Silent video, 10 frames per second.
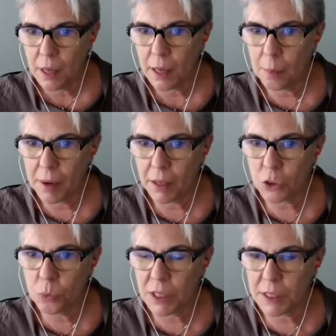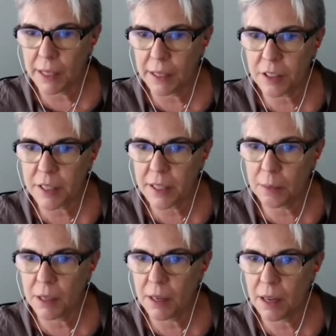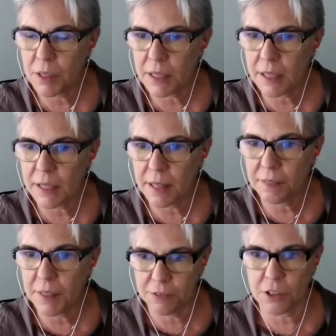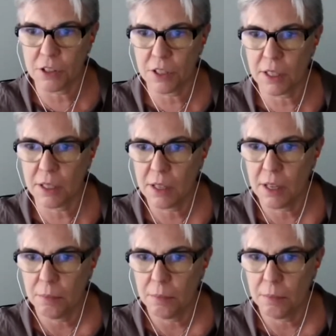about what are the similarities and differences